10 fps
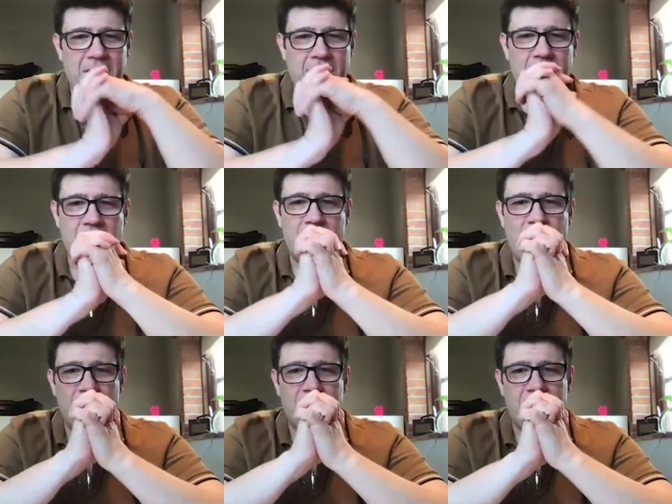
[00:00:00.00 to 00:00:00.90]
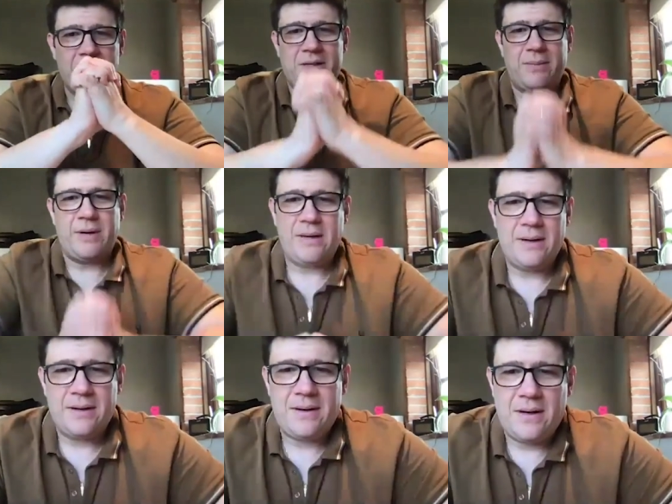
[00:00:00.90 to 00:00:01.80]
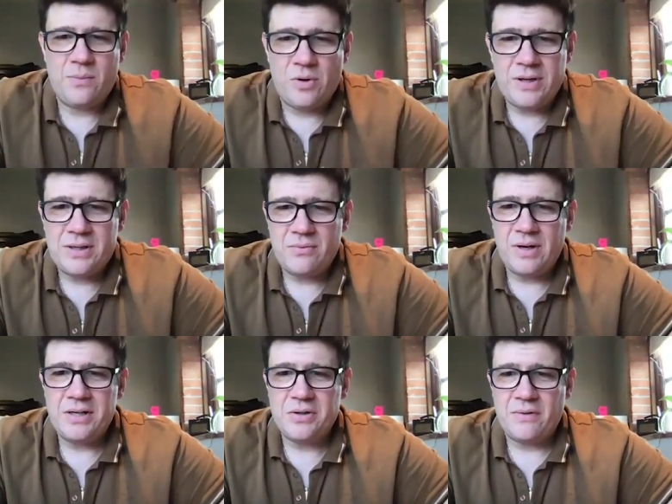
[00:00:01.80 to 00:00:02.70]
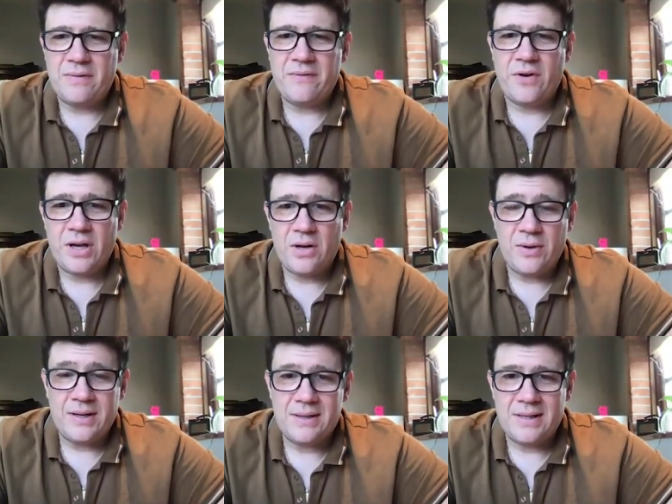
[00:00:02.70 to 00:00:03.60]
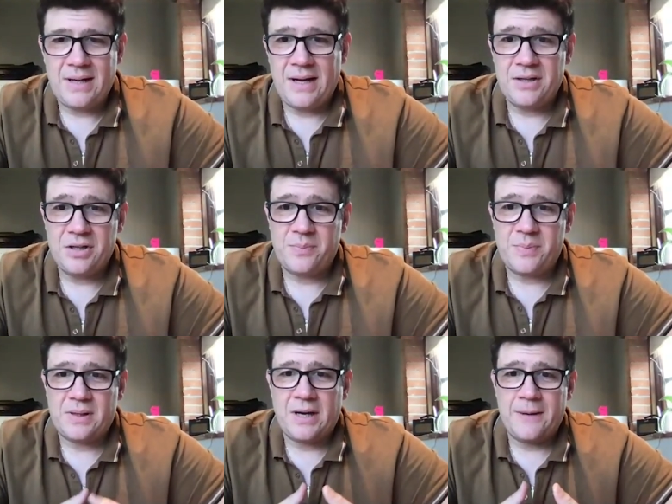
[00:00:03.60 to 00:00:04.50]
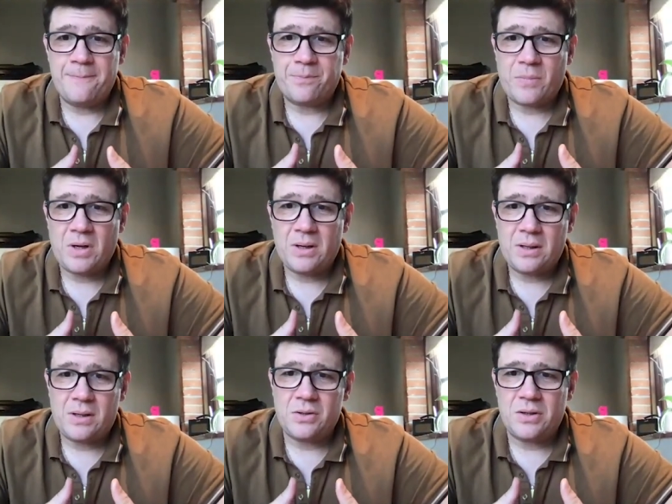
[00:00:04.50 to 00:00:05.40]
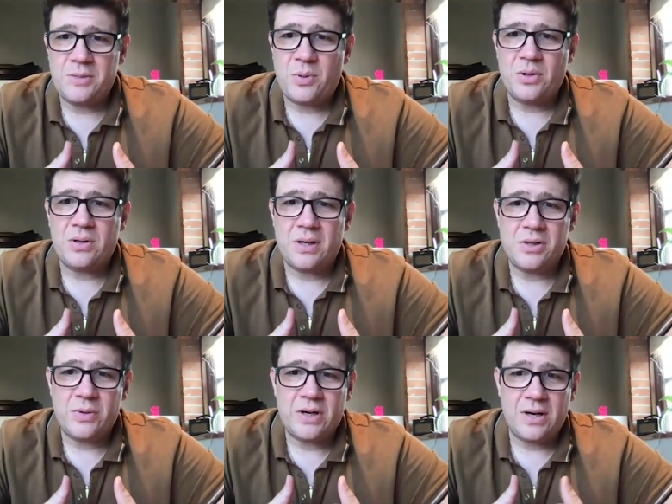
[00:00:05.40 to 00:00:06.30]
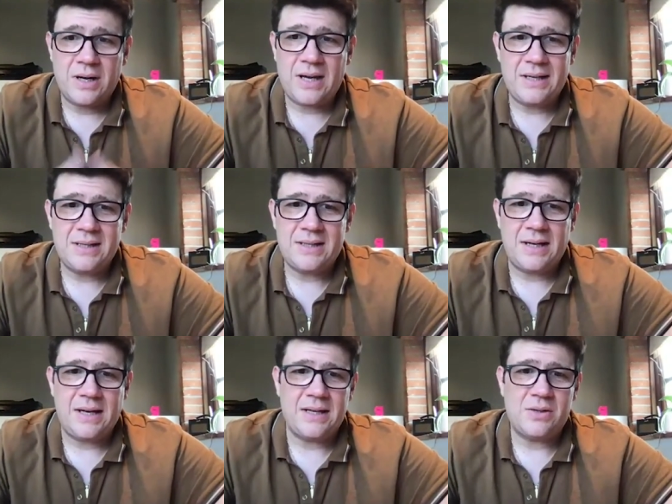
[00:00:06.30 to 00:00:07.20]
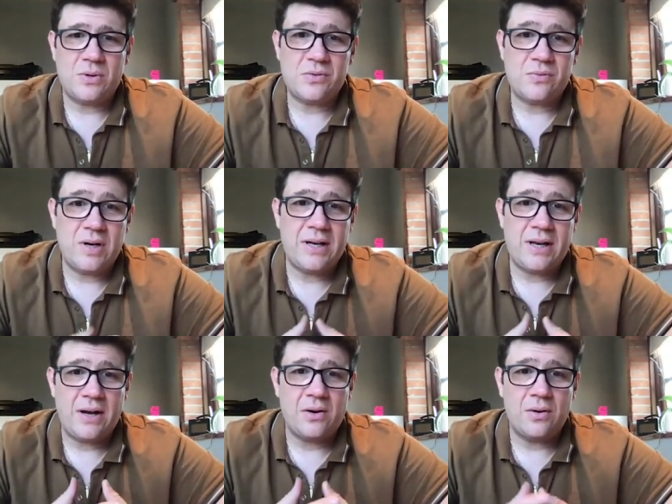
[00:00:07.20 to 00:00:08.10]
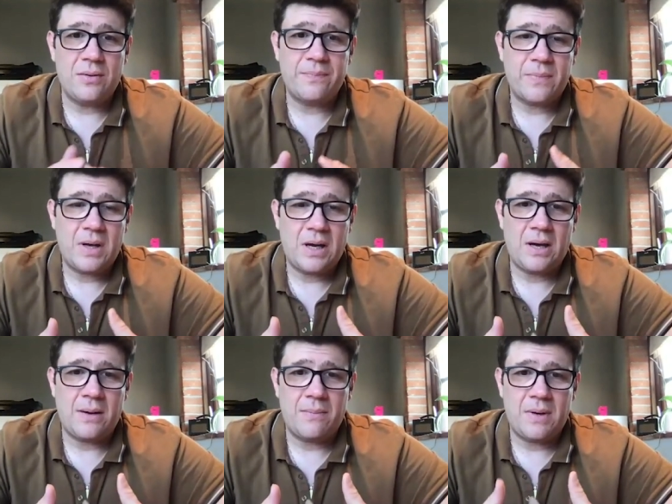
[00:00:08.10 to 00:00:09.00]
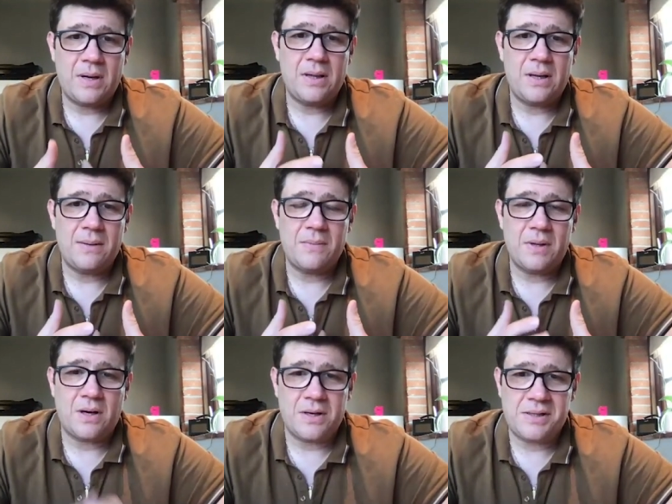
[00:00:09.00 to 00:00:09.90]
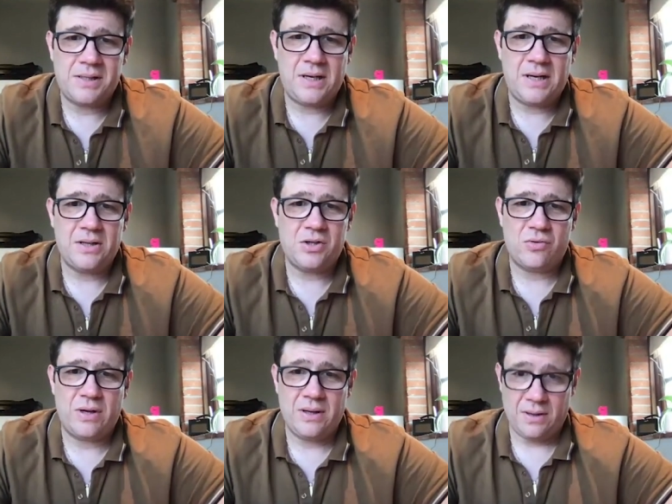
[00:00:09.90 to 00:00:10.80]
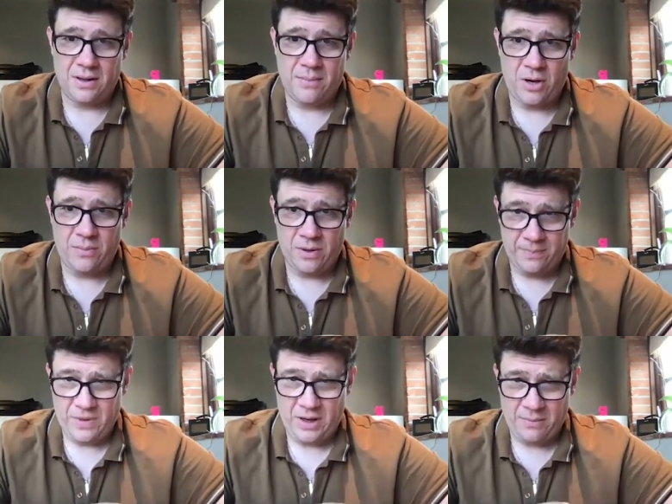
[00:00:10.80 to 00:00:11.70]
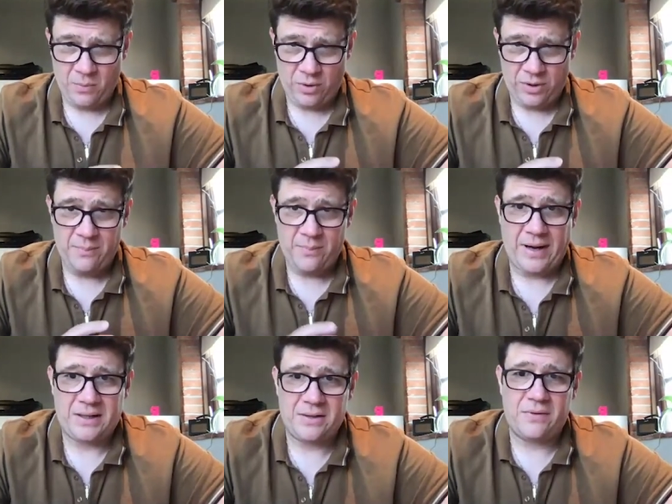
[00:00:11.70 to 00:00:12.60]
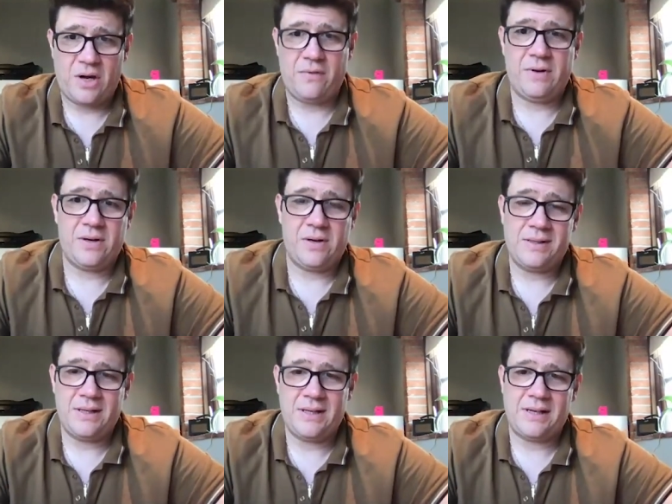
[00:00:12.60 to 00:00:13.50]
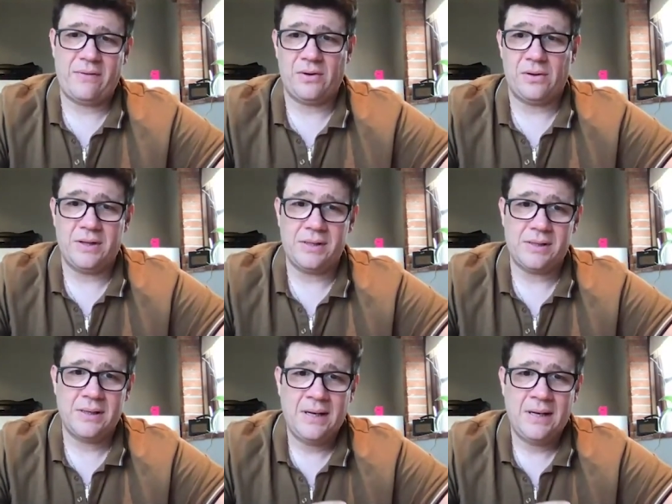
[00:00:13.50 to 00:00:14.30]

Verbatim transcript: coming on the podcast. I mean, I wanted to really sort of invite you in today, just because um, on this podcast we're kind of keen to dig into what's really going on um, in the, the kind of CE industry at the moment, um, what the impact of COVID 19 is having on us.